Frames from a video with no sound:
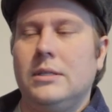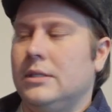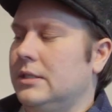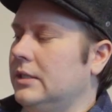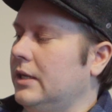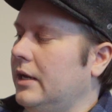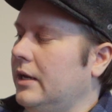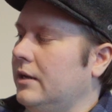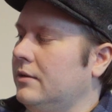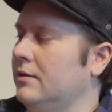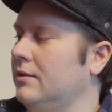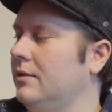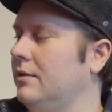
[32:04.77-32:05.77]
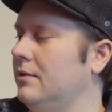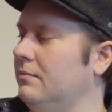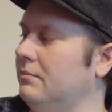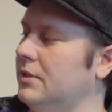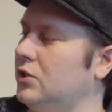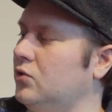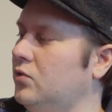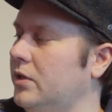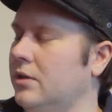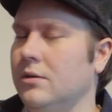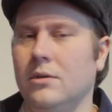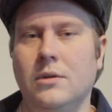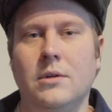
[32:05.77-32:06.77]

Is it a mystery